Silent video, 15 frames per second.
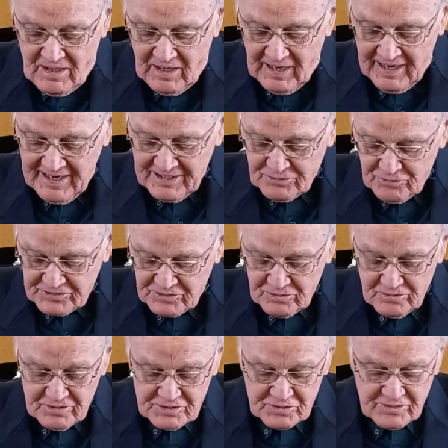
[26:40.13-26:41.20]
I had written
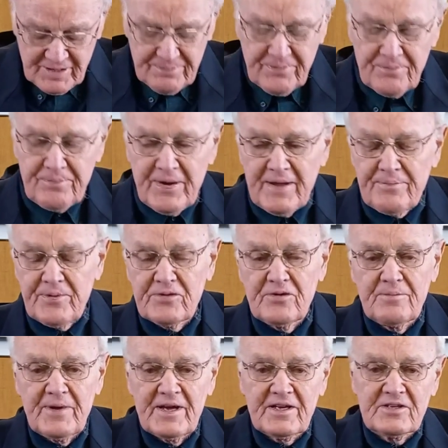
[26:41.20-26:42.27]
on a scrap of paper, you
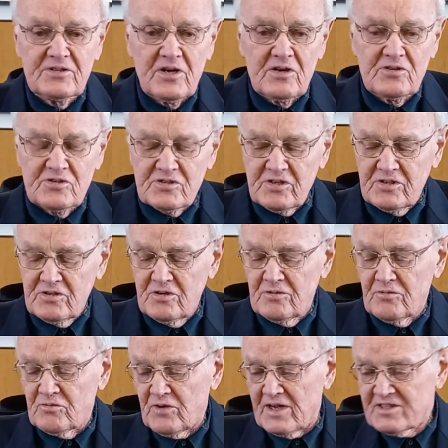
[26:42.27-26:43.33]
make notes and you
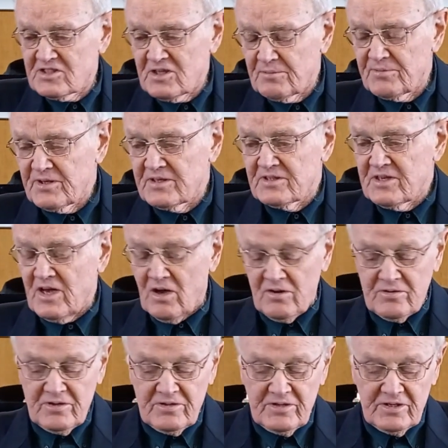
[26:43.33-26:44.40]
write something
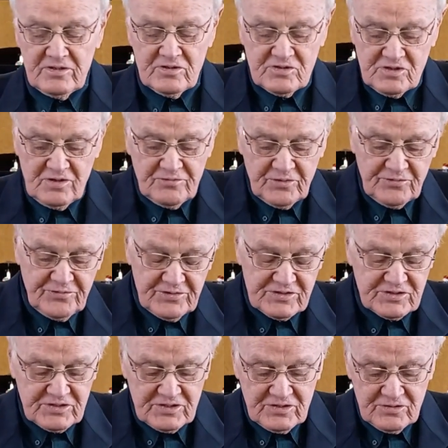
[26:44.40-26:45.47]
down and then you see if it
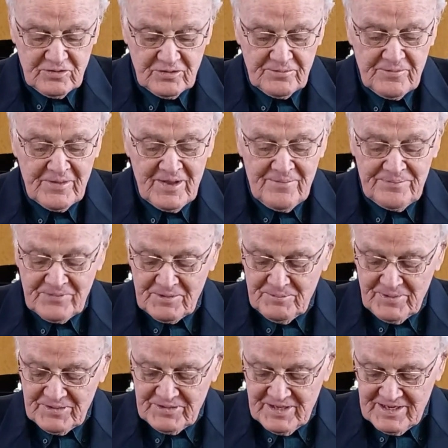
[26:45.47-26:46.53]
fits in or not.
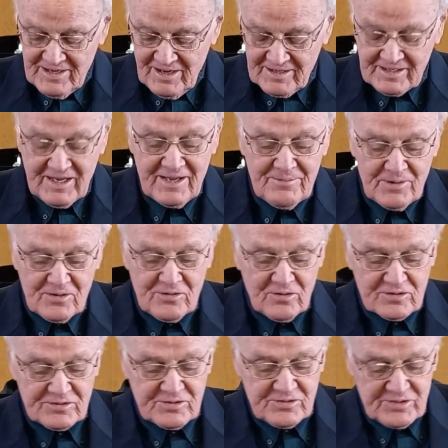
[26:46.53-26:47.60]
But then I came
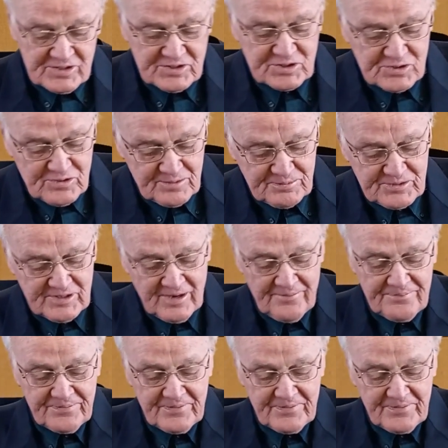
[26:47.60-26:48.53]
across this scripture,